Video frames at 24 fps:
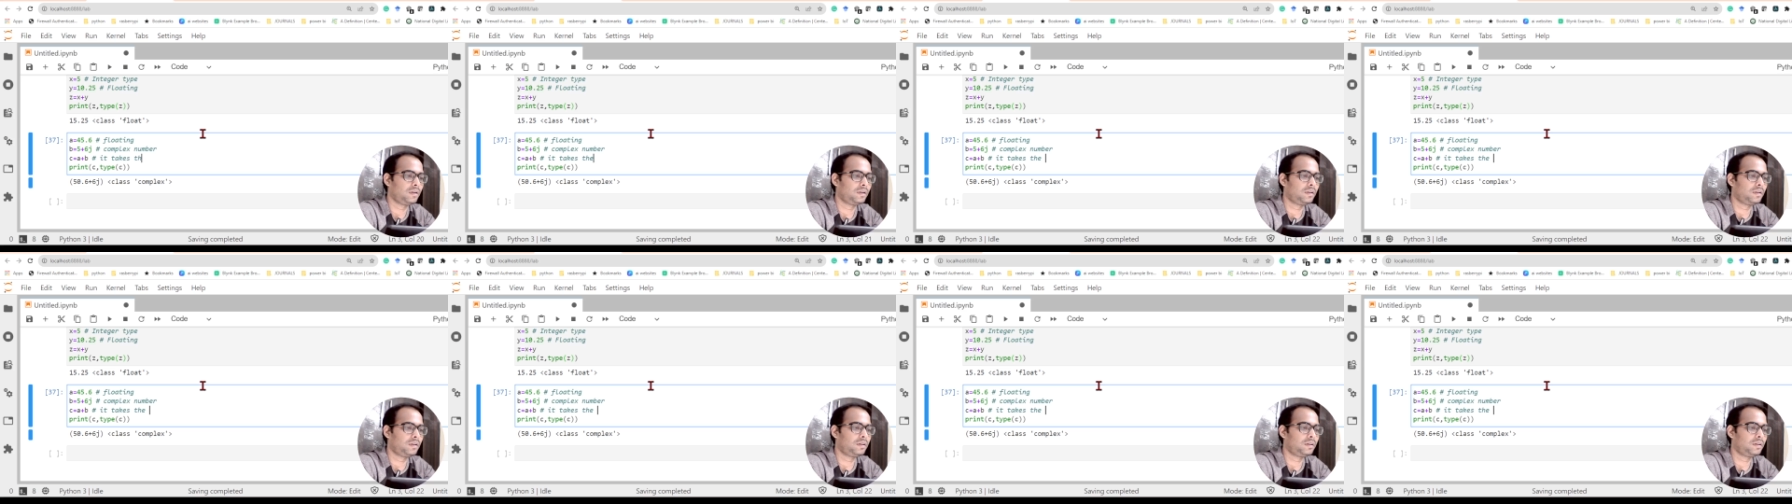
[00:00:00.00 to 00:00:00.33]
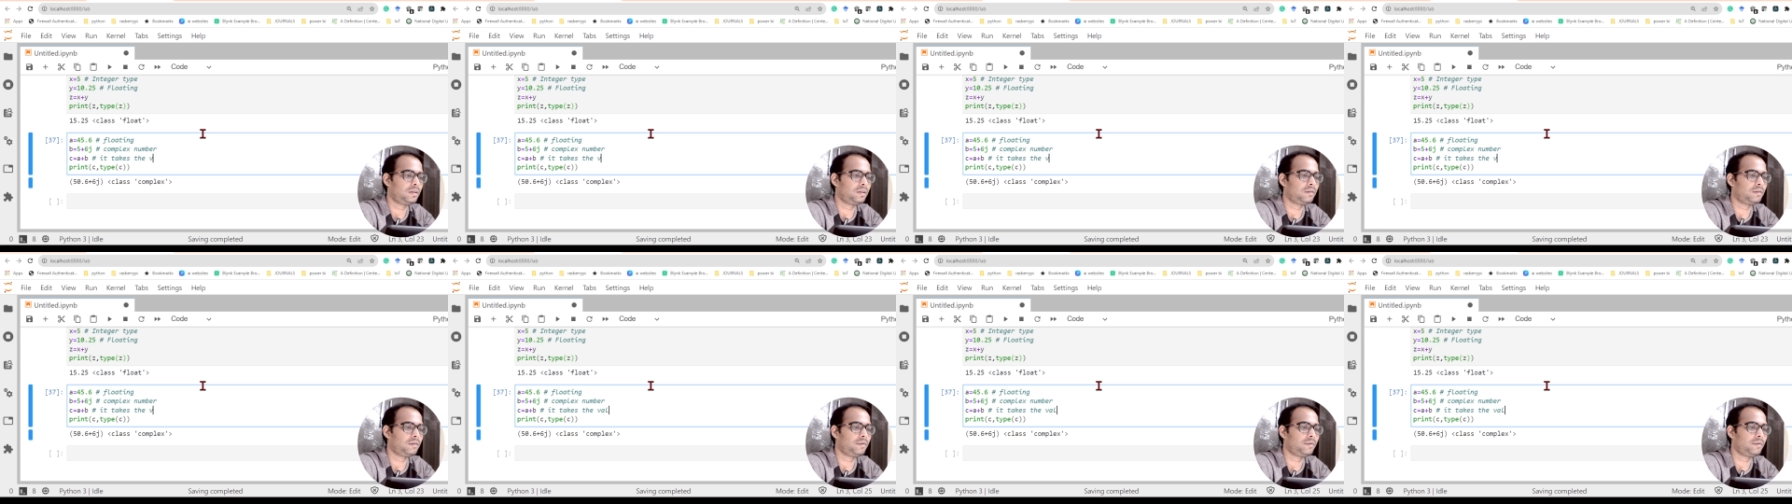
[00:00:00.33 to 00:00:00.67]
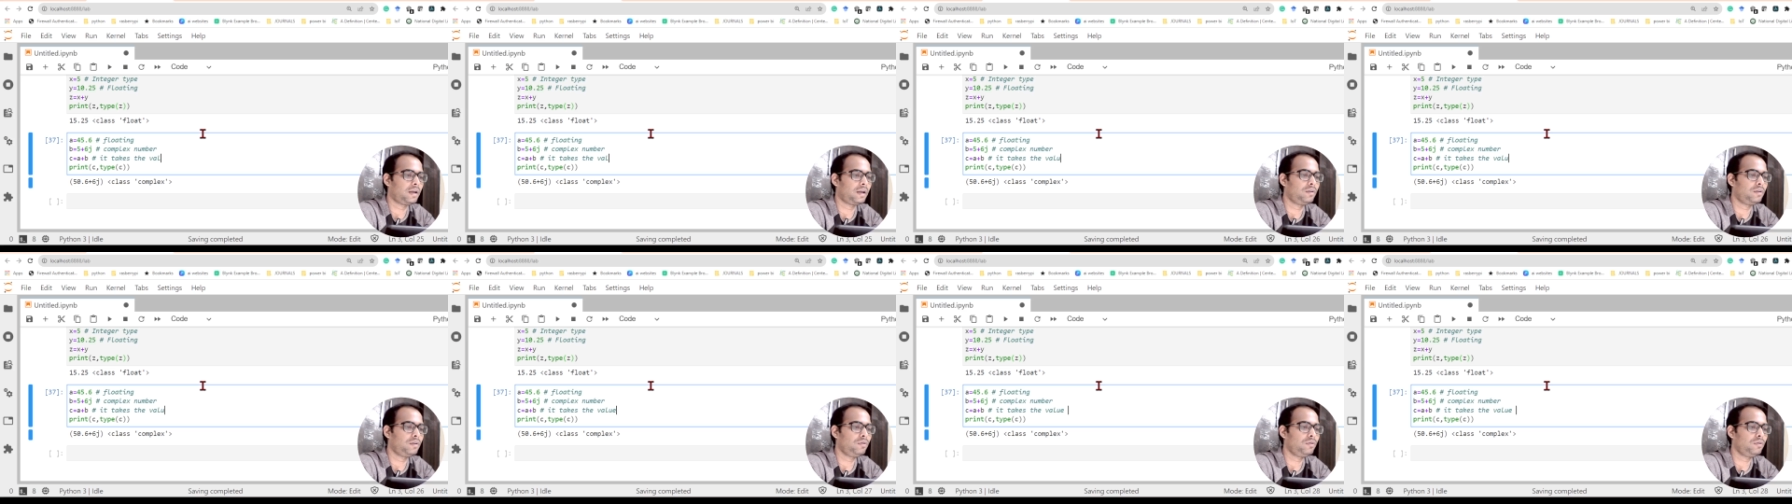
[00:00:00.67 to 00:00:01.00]
the
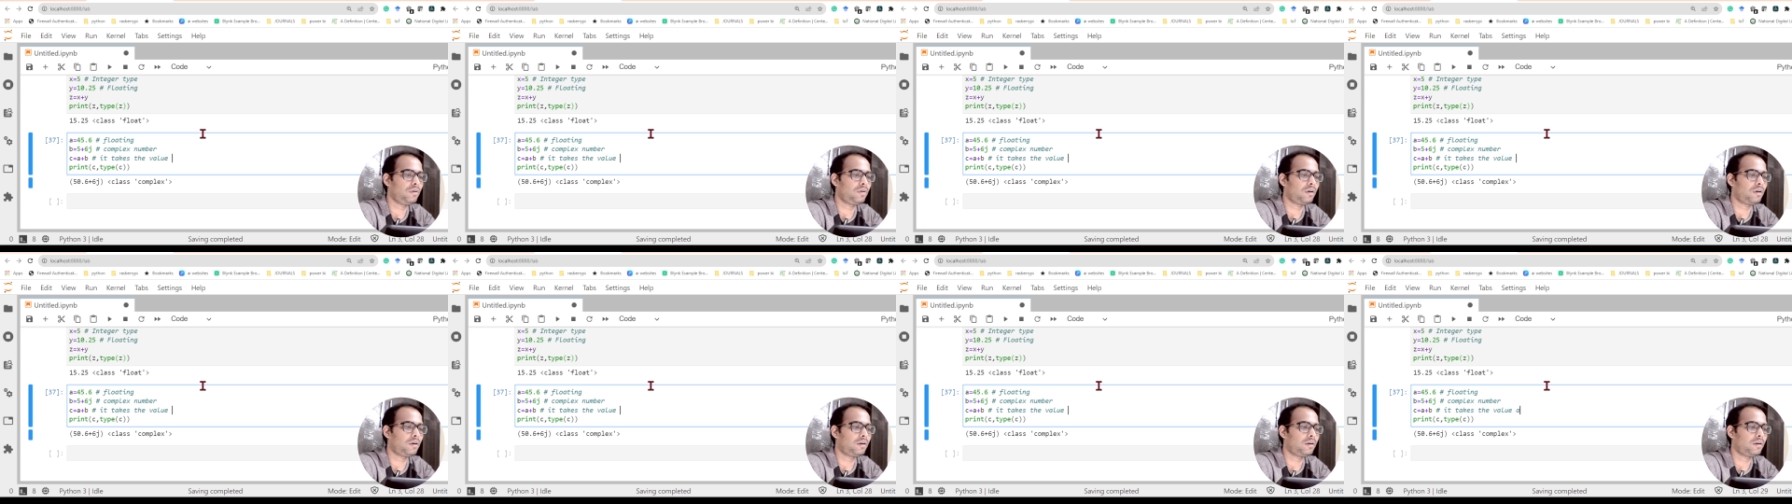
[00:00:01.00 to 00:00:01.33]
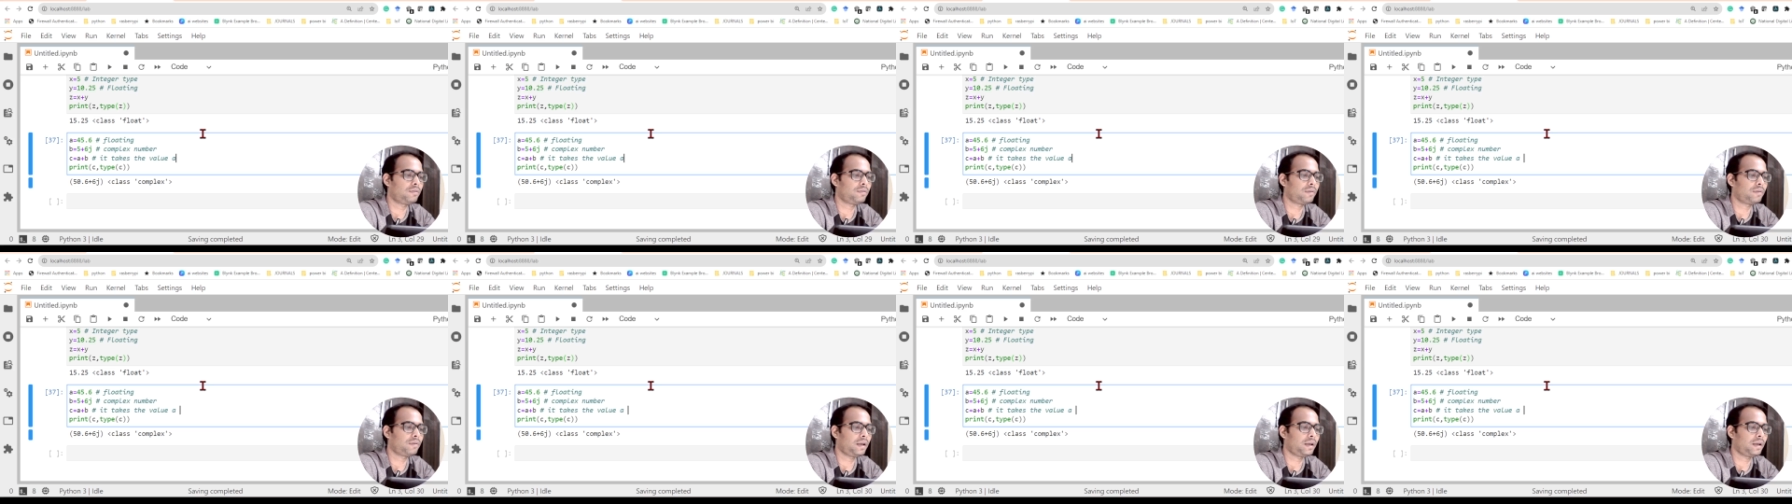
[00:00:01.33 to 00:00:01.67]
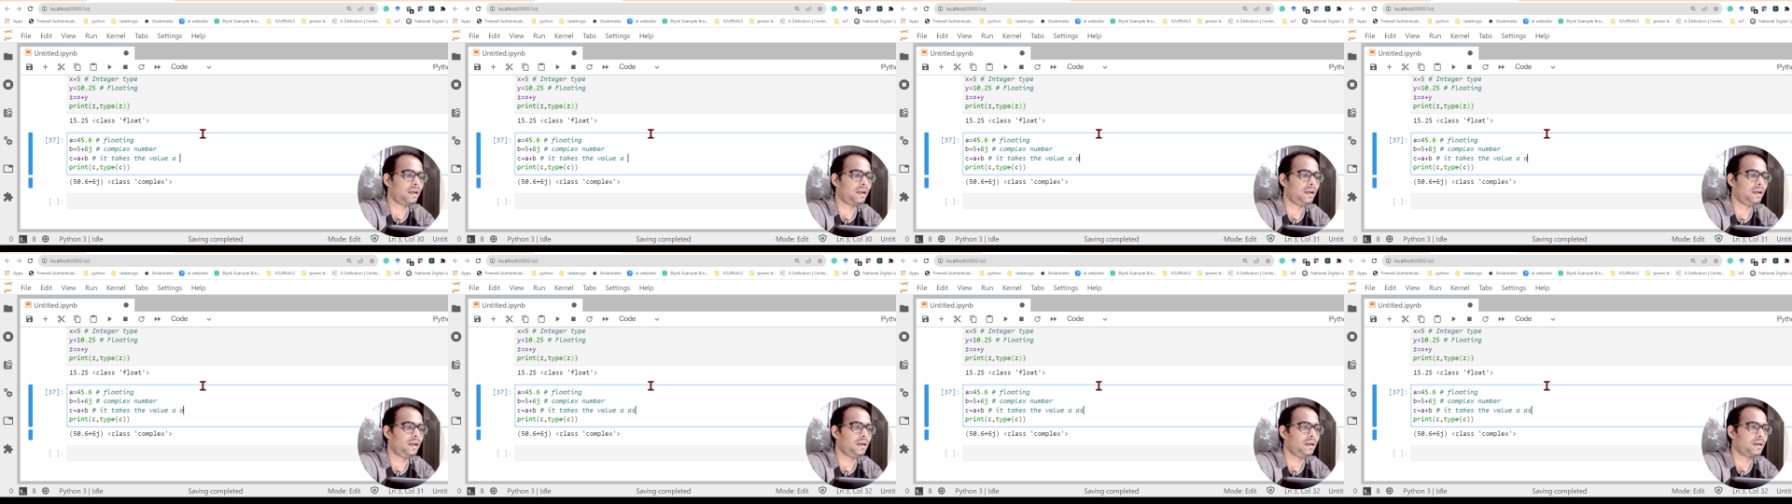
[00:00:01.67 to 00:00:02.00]
value of
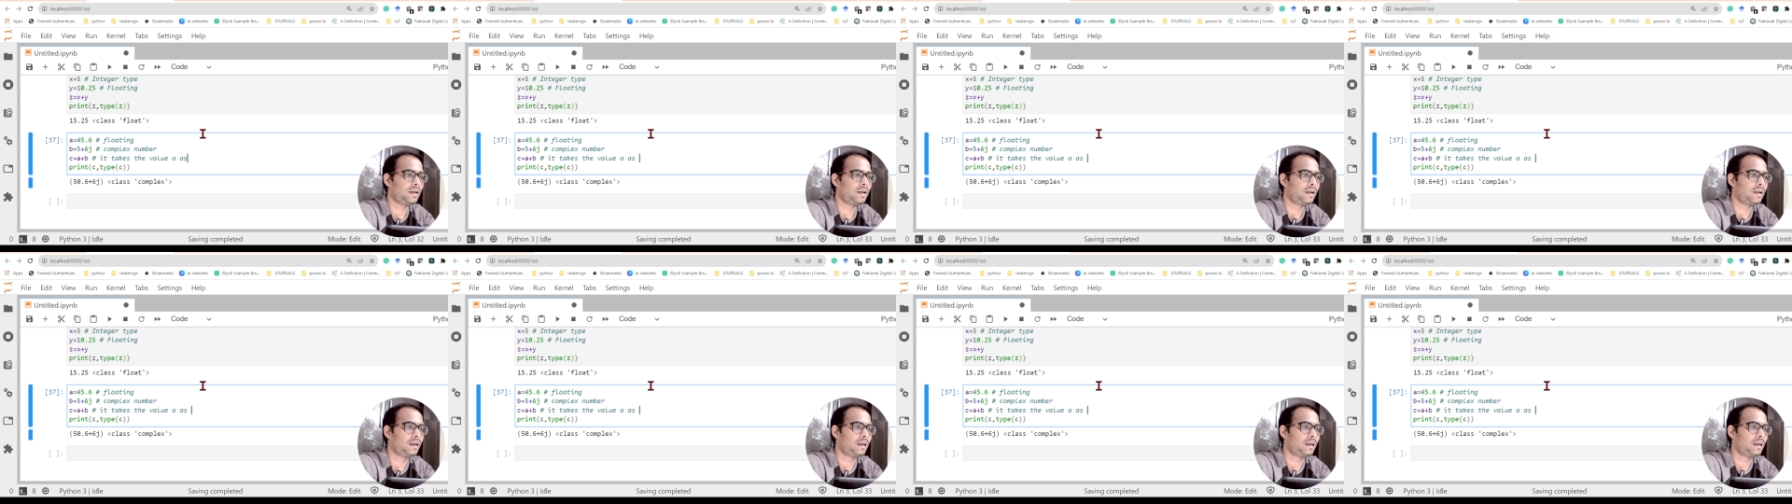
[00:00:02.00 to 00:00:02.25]
a